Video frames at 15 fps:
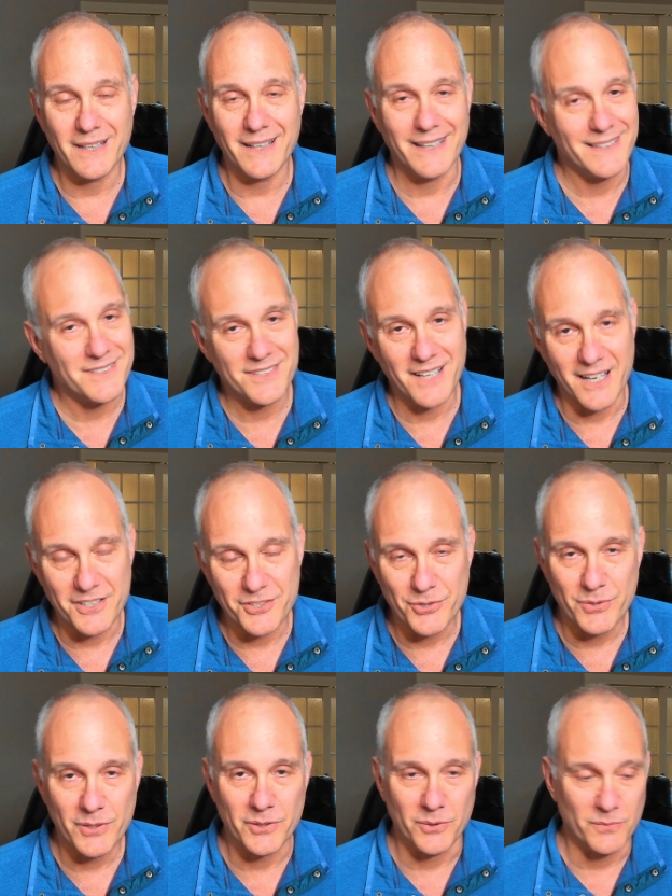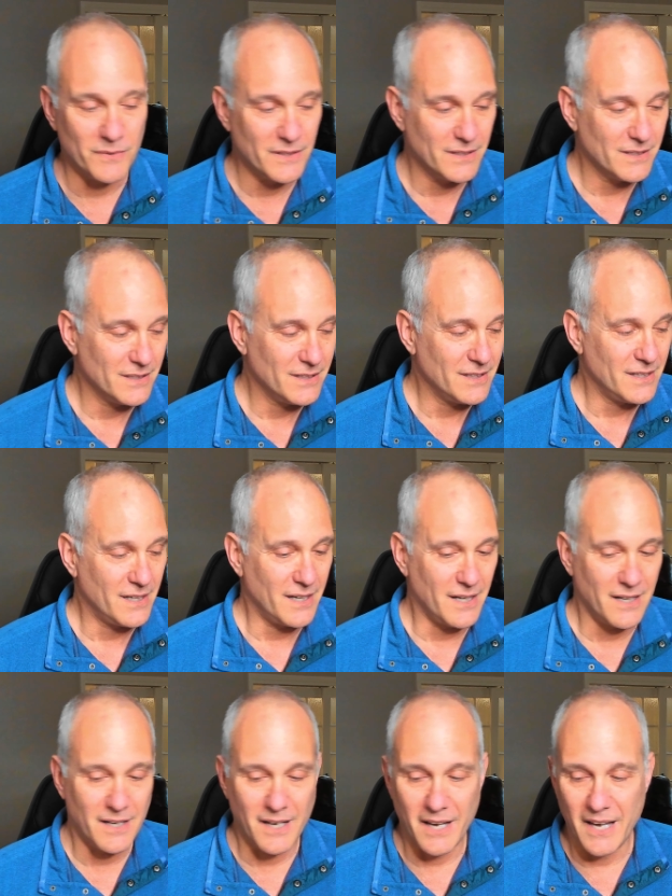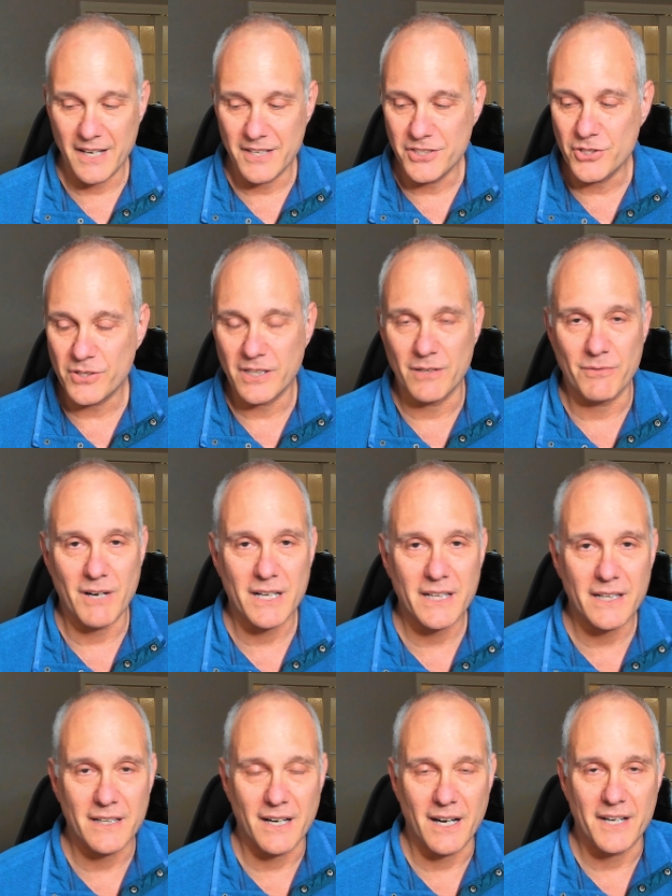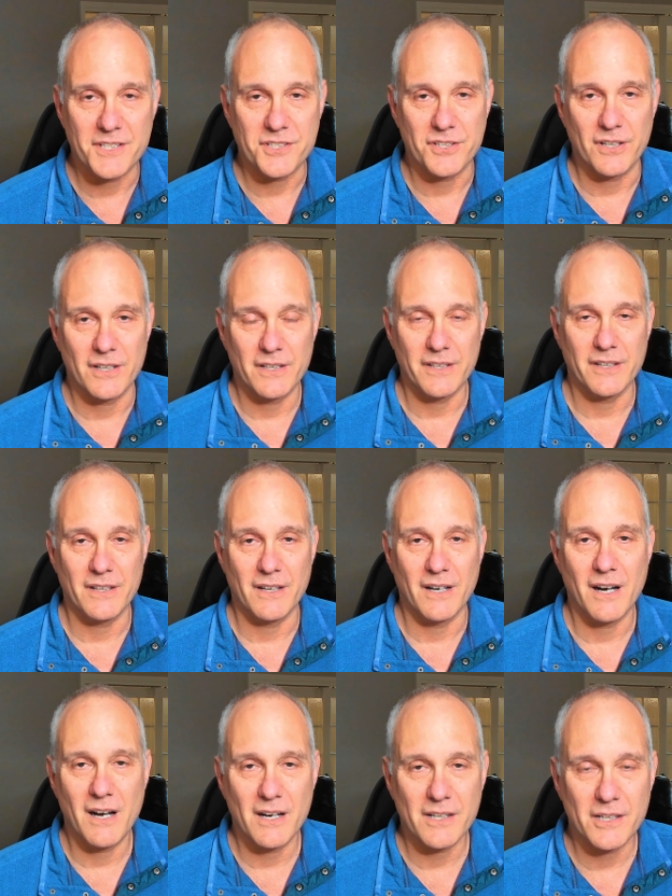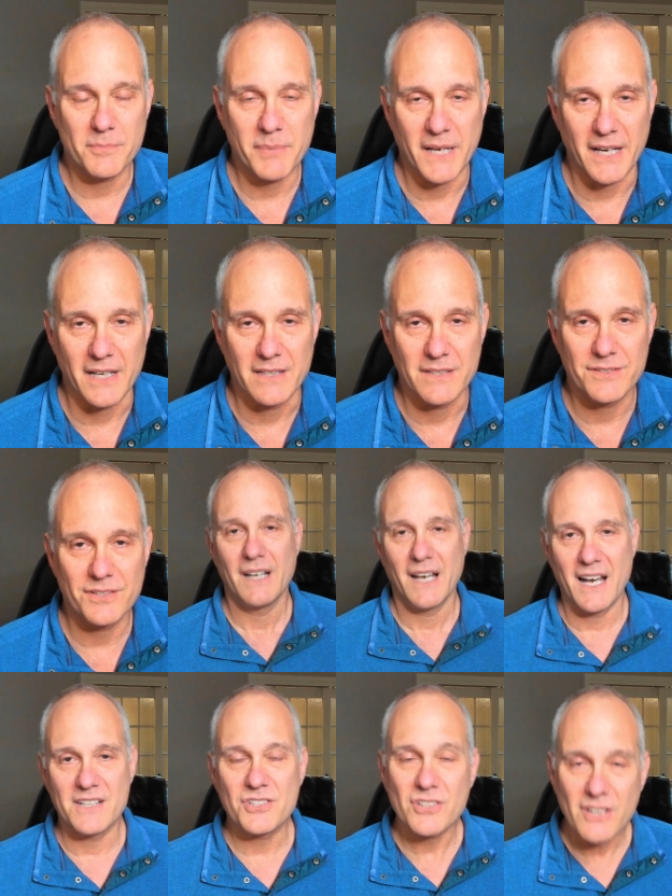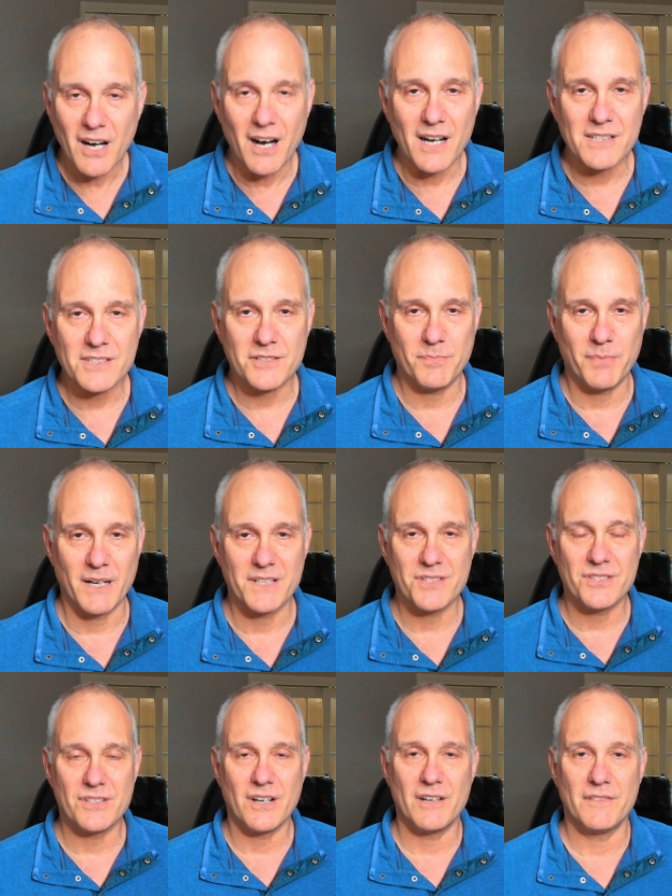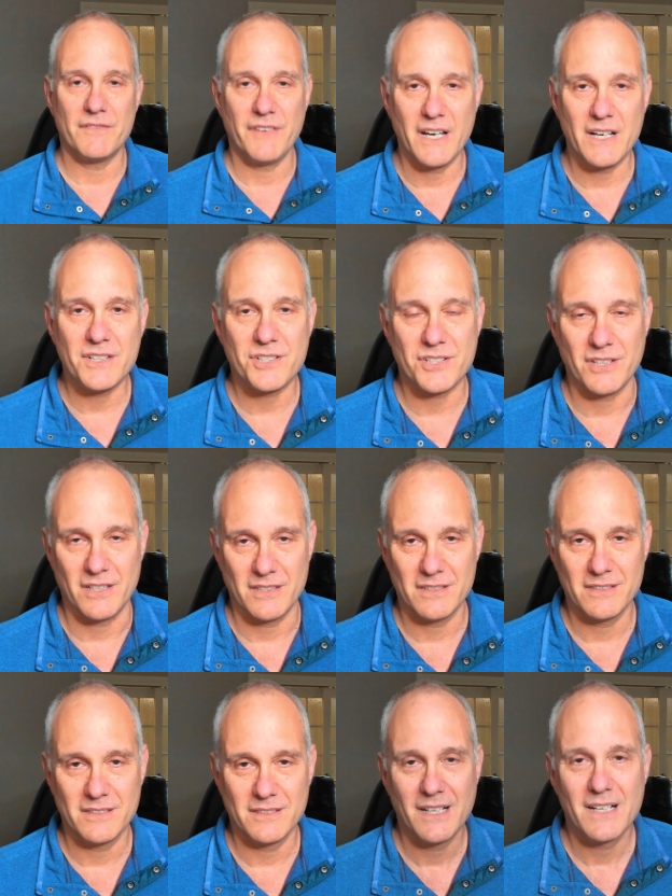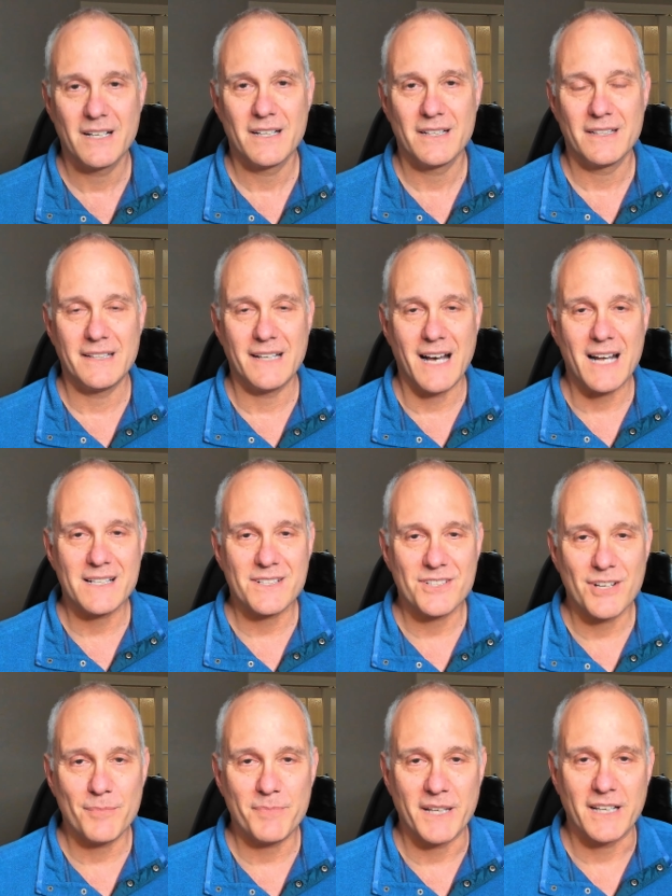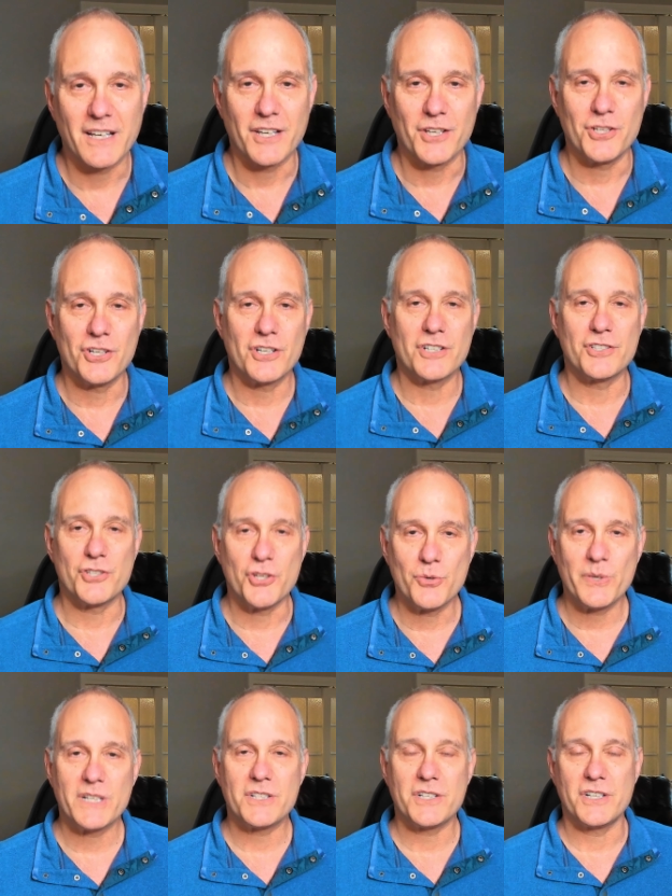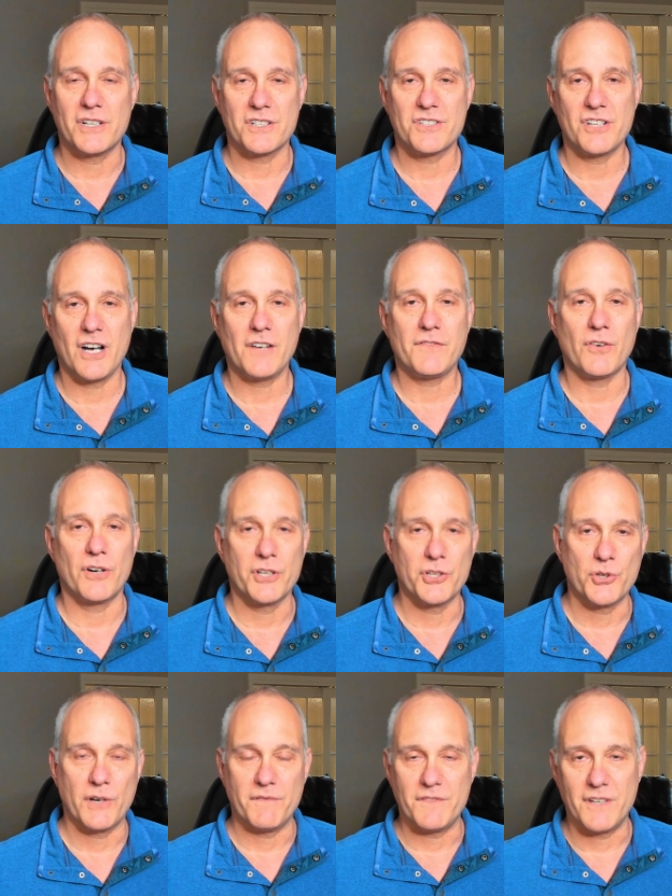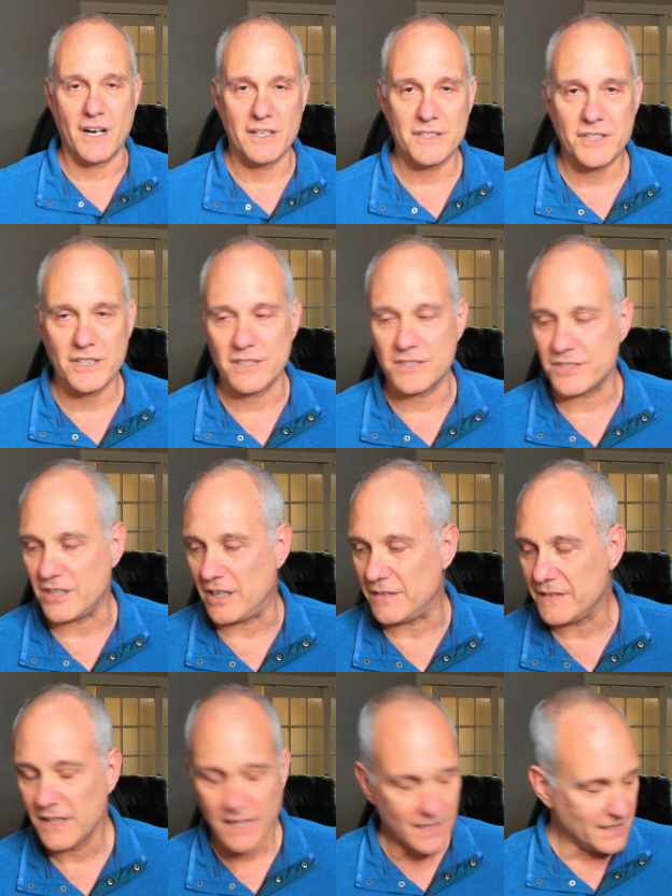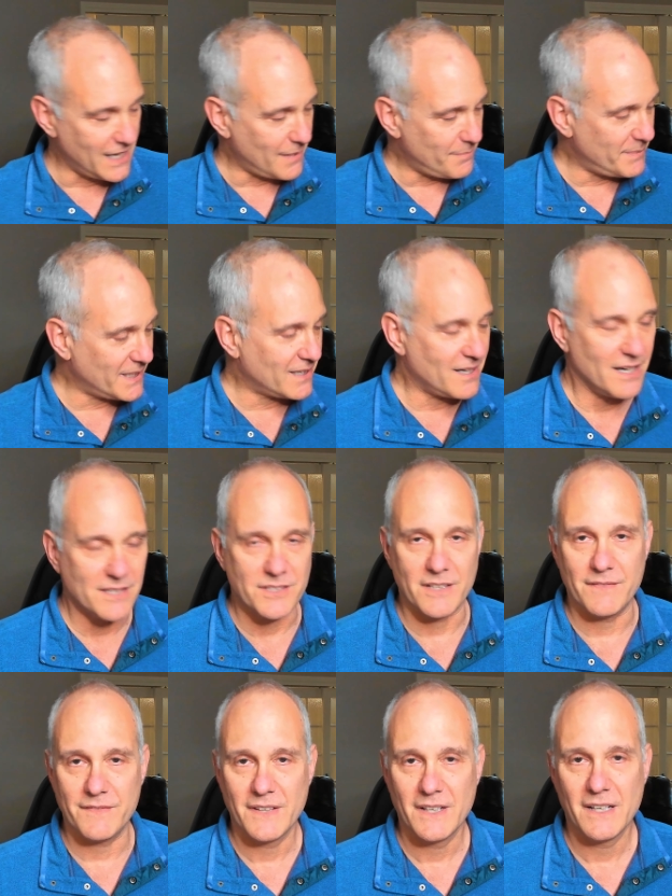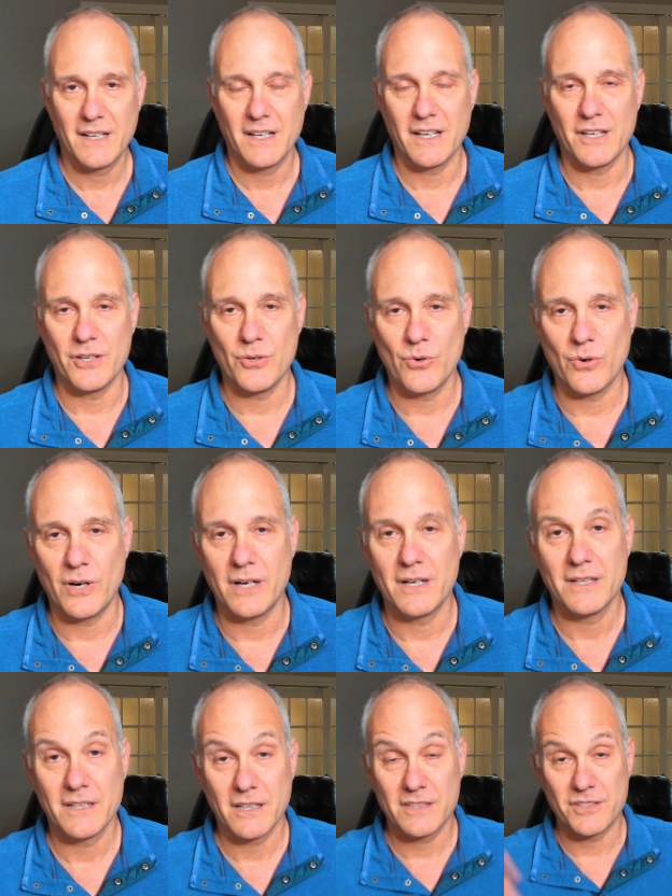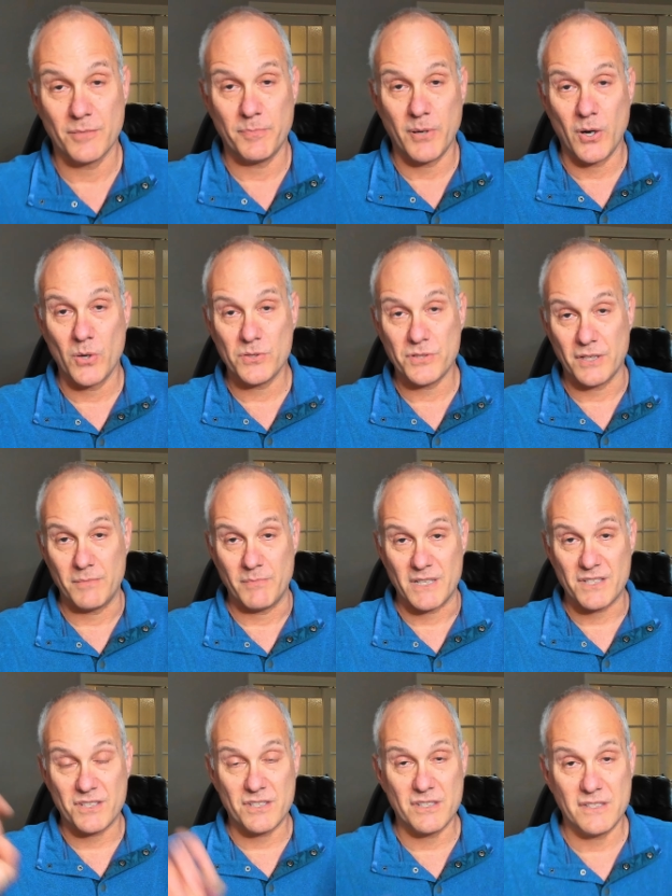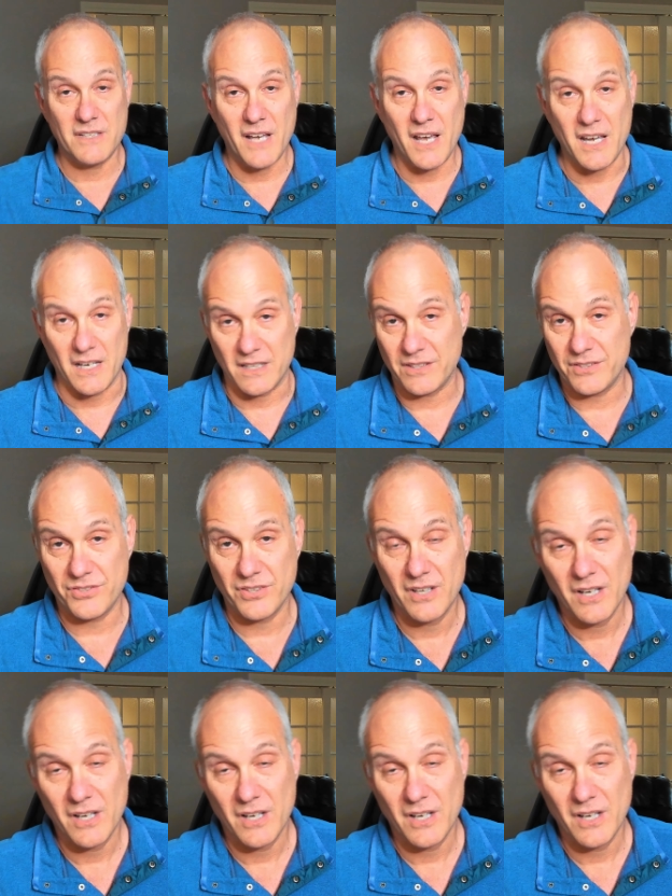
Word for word: it's not true and you can recognize your, your hunger pains as caused by starvation, not something you're doing to yourself or you have done to yourself, not because of your supposed mistakes